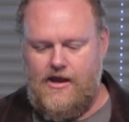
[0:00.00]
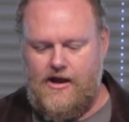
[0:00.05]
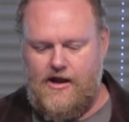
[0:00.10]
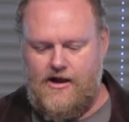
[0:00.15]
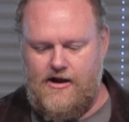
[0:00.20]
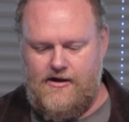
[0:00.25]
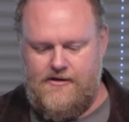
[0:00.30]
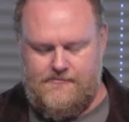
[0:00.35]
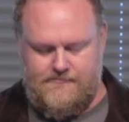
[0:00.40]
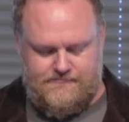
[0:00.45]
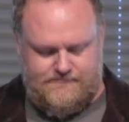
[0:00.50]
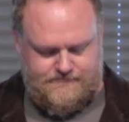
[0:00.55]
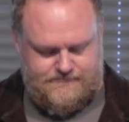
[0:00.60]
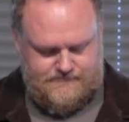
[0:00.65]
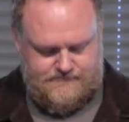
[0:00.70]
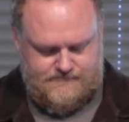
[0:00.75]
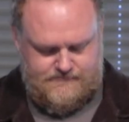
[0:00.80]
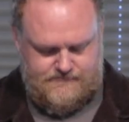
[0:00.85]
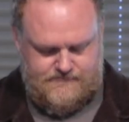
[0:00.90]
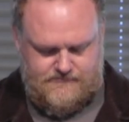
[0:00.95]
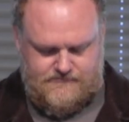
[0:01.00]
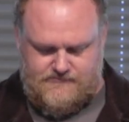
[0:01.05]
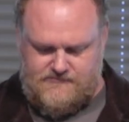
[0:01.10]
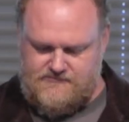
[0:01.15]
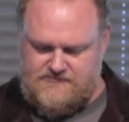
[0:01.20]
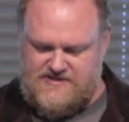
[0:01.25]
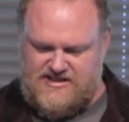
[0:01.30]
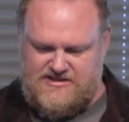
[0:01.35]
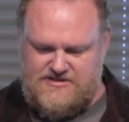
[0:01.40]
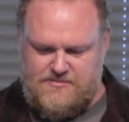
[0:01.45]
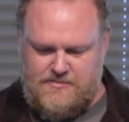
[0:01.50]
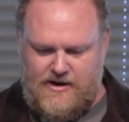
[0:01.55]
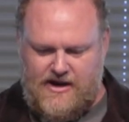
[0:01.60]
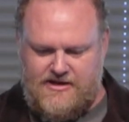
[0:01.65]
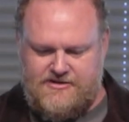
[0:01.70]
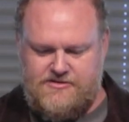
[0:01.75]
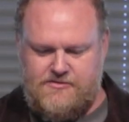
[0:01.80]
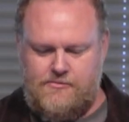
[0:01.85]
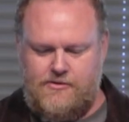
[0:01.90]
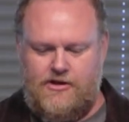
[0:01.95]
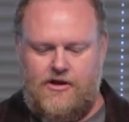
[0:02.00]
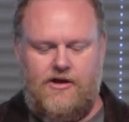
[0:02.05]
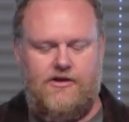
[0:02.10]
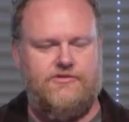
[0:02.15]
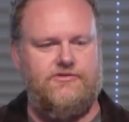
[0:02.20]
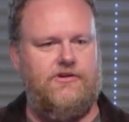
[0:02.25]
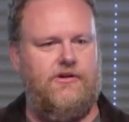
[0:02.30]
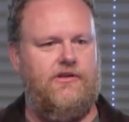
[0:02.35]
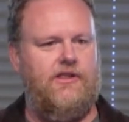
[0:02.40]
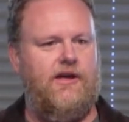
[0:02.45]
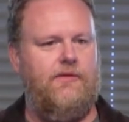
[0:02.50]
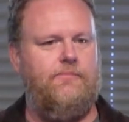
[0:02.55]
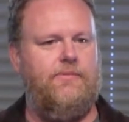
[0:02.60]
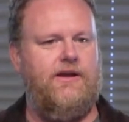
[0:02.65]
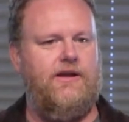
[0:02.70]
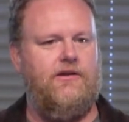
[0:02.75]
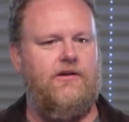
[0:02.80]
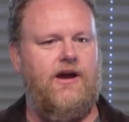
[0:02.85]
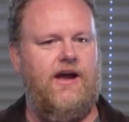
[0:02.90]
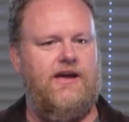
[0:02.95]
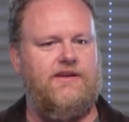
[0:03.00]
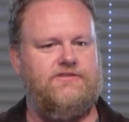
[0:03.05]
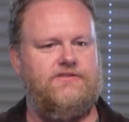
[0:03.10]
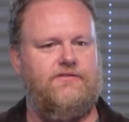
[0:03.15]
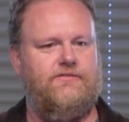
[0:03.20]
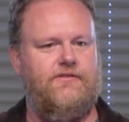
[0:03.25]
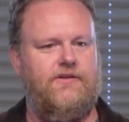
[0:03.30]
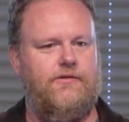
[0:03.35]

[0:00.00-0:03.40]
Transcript: Um, it's possible also that Peter has in